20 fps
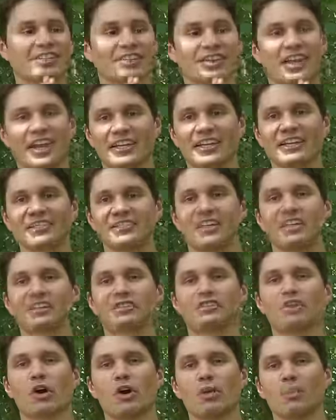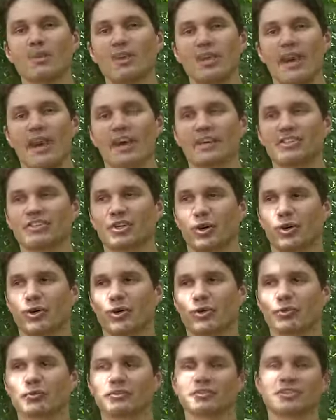Like I said, don't be
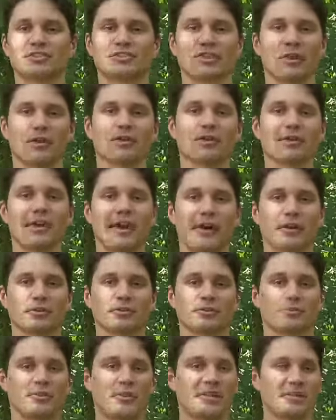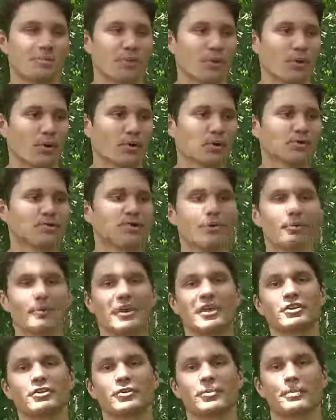assholes. Don't gouge people. Don't
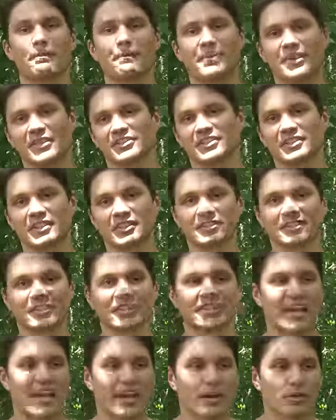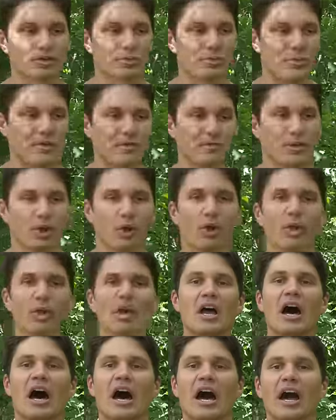make it your business to gouge people.
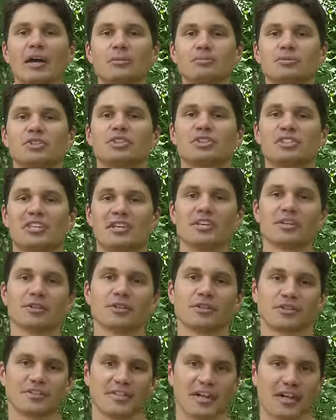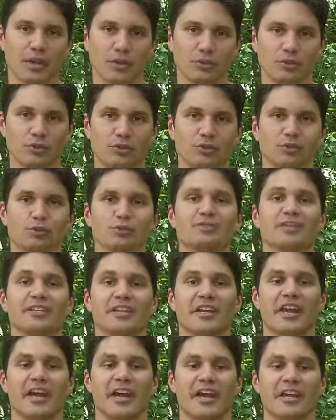I'm just here to tell you
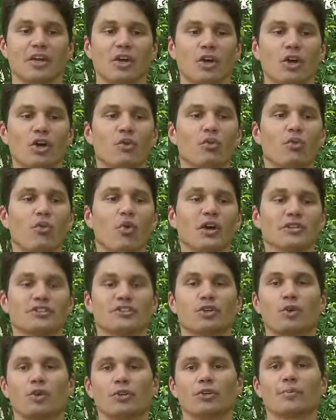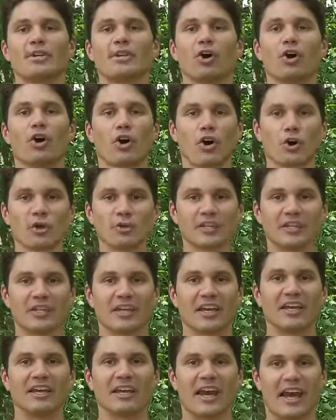today what's going to be hard to
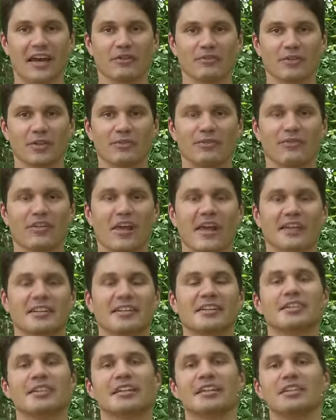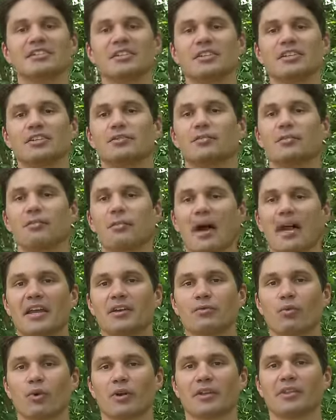get after the fact and things that you
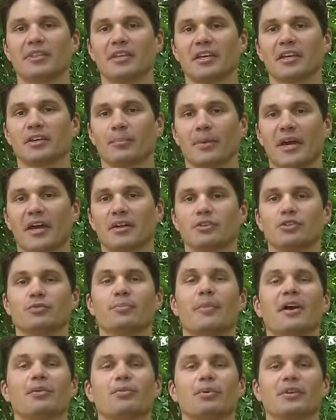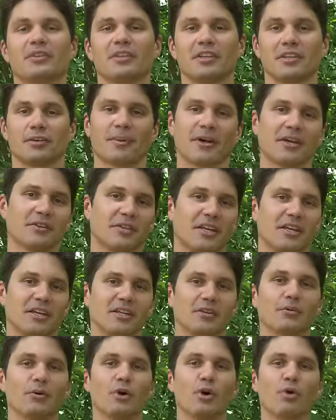might want to think about and you might want to think about
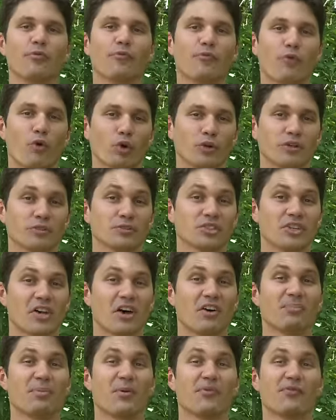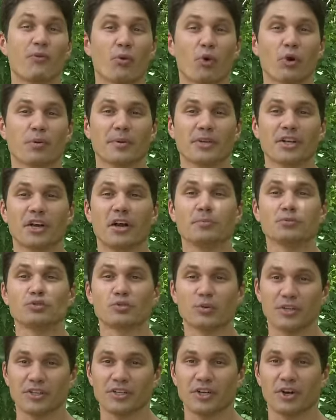getting for yourself before it becomes
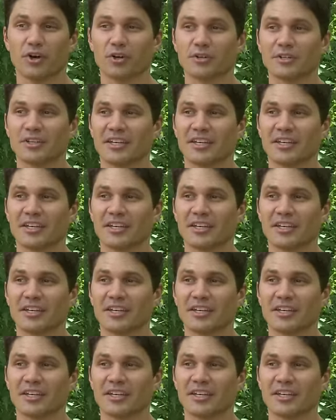really hard to